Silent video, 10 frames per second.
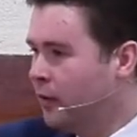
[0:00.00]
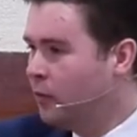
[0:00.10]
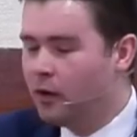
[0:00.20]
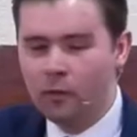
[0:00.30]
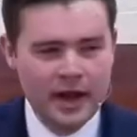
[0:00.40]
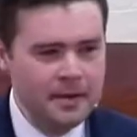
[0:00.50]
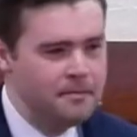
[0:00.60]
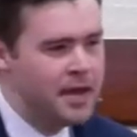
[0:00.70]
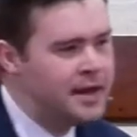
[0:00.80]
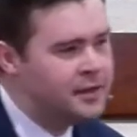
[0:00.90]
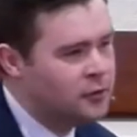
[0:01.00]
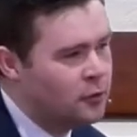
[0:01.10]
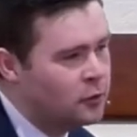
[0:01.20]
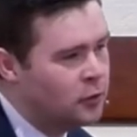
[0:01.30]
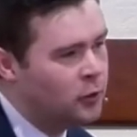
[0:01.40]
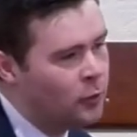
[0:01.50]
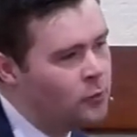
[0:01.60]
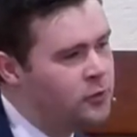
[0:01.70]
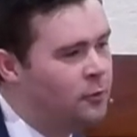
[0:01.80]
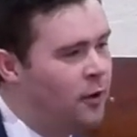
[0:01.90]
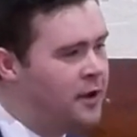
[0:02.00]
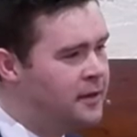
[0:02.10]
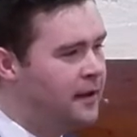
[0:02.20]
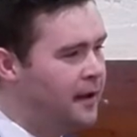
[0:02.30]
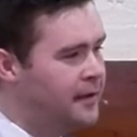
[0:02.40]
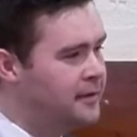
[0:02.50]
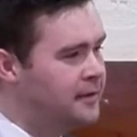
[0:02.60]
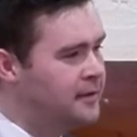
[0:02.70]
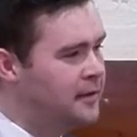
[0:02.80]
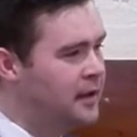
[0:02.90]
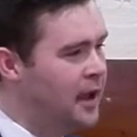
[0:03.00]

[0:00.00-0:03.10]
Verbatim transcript: where we minister to those around us.